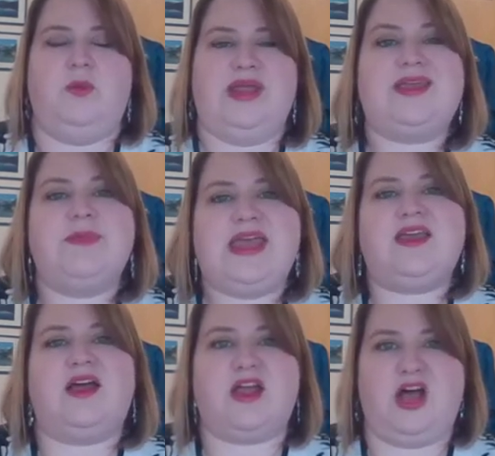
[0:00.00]
we can
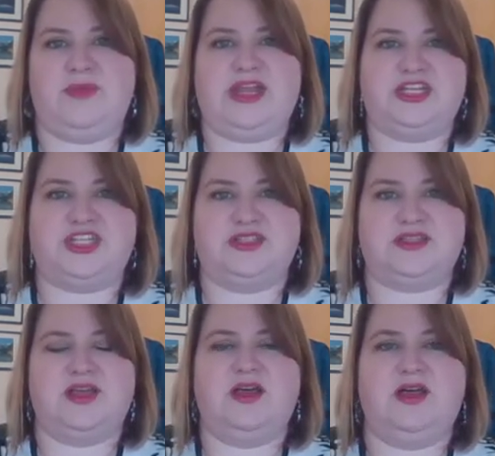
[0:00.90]
make accommodations.
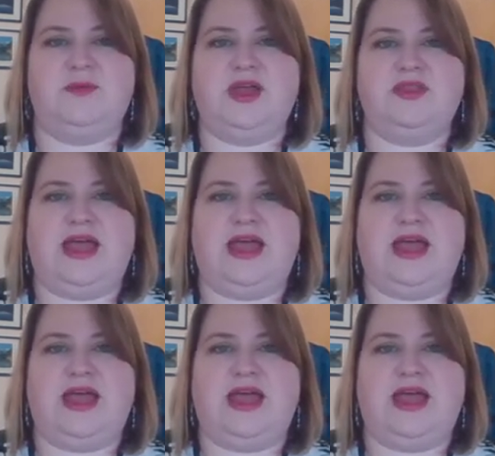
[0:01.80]
Um,